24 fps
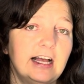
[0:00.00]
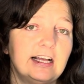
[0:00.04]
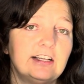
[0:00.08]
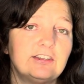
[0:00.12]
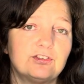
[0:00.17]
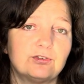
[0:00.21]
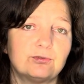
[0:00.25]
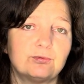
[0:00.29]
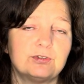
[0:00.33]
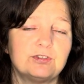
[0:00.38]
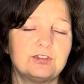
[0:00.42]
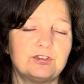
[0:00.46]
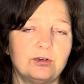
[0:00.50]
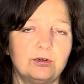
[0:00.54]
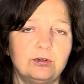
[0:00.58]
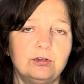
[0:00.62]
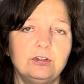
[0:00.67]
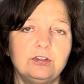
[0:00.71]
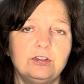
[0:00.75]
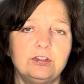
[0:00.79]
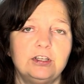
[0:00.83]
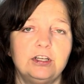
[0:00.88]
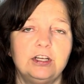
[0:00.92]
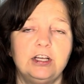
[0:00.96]
as a
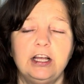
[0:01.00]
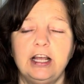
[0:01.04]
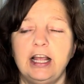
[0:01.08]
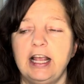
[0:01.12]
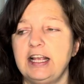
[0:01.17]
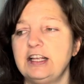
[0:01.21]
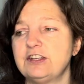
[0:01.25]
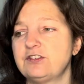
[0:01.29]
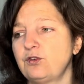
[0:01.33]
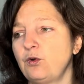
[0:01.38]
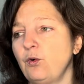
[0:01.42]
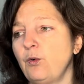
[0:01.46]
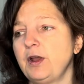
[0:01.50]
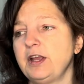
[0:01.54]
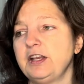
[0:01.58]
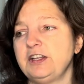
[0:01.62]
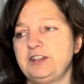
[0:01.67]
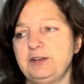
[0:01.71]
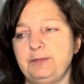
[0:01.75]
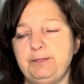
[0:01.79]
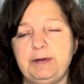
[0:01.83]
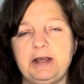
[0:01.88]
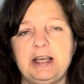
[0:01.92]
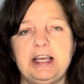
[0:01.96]
result, is going
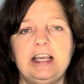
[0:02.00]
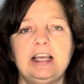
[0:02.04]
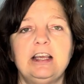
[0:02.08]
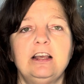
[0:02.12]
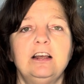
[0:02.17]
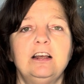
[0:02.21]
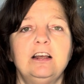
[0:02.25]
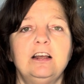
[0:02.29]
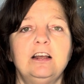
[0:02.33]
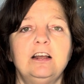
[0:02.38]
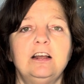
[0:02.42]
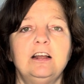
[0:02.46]
to be